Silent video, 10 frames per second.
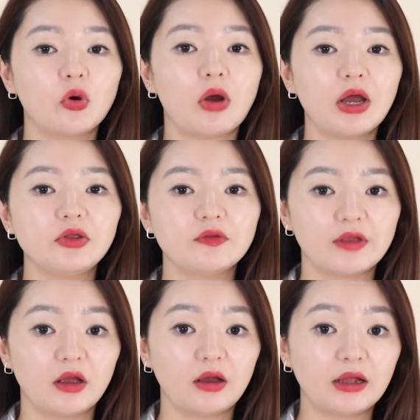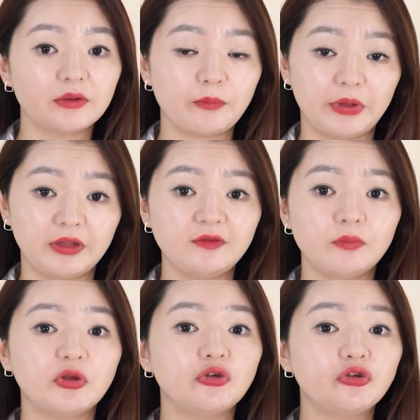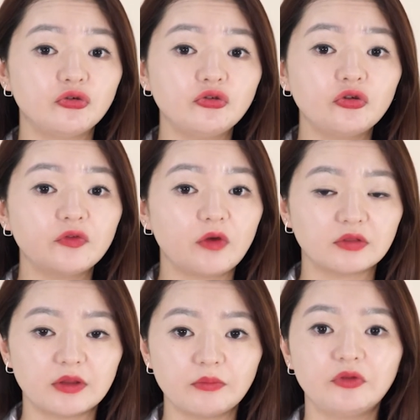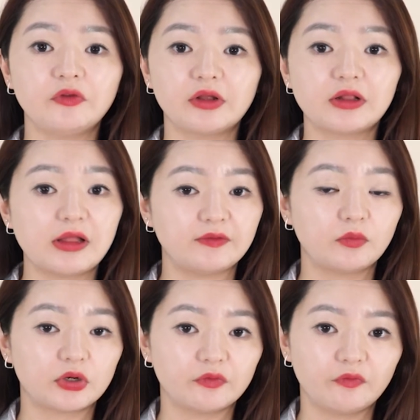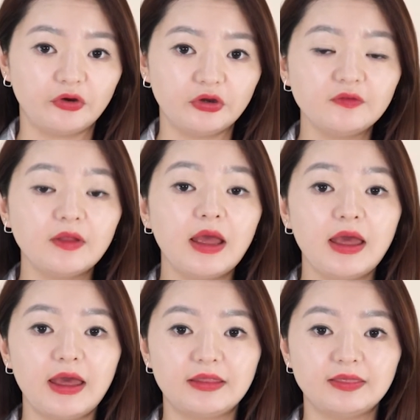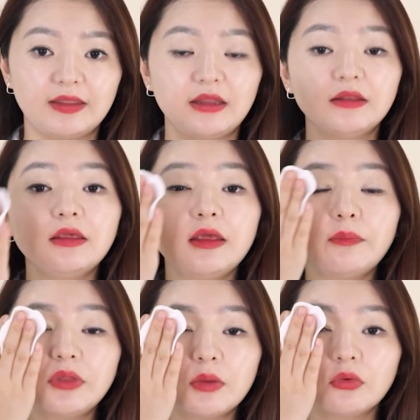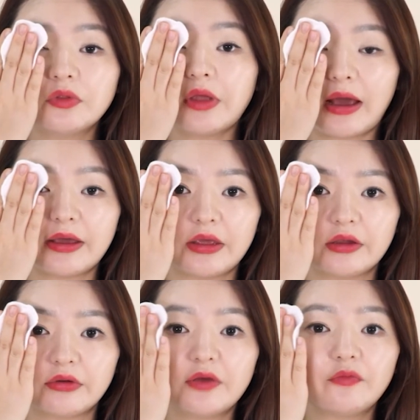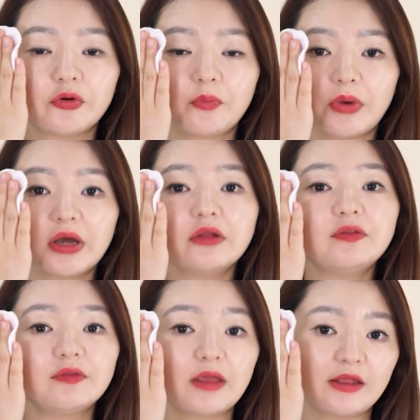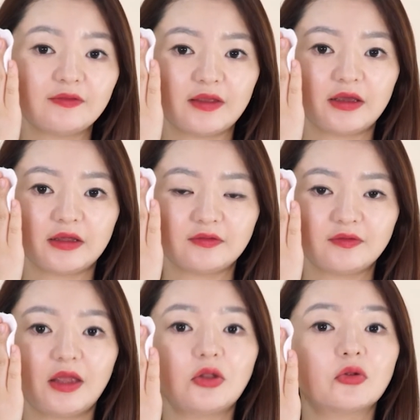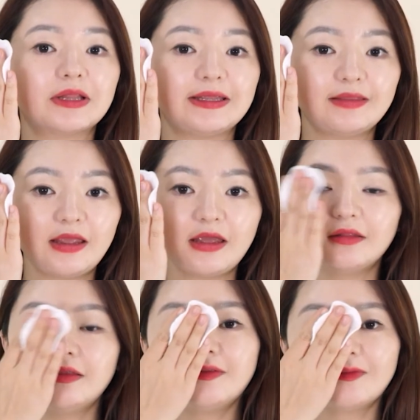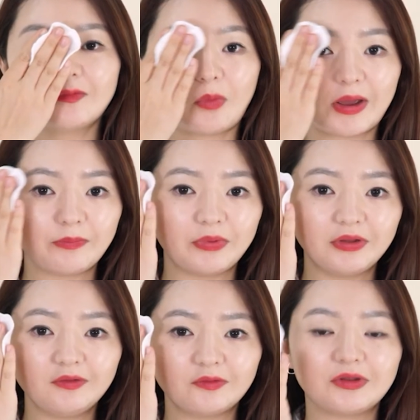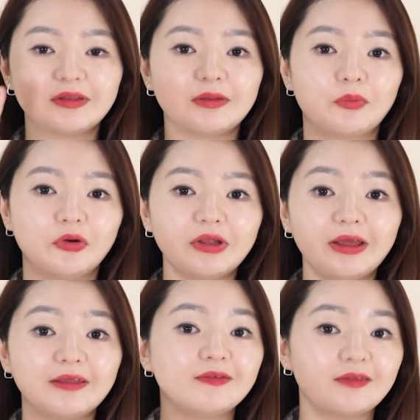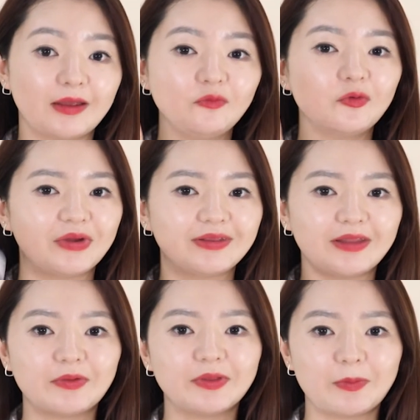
you are using cotton pads, make sure to soak them into the cleansing water first and then keep them on the eye area for about 10 seconds and only then swipe it so that the product has time to break down